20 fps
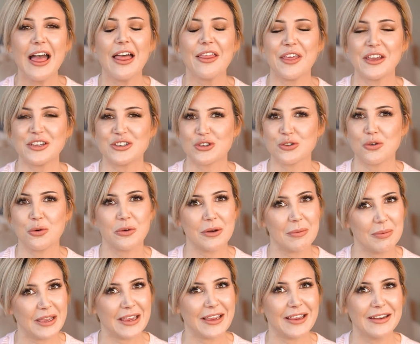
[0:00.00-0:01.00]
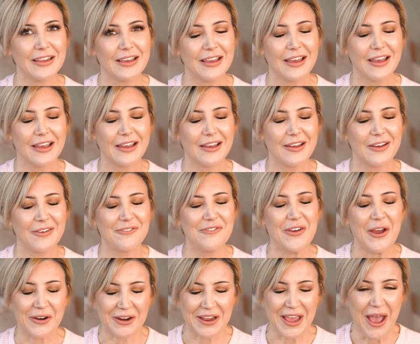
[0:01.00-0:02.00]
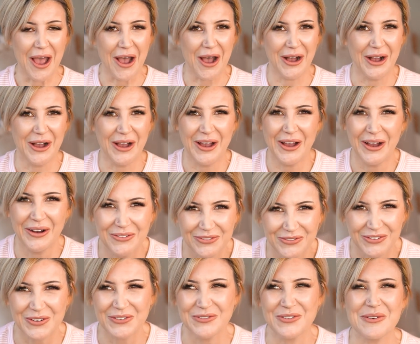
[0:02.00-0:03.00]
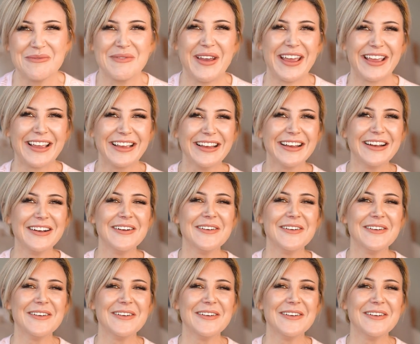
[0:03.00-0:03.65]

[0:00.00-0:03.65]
They sure would have been very helpful for me.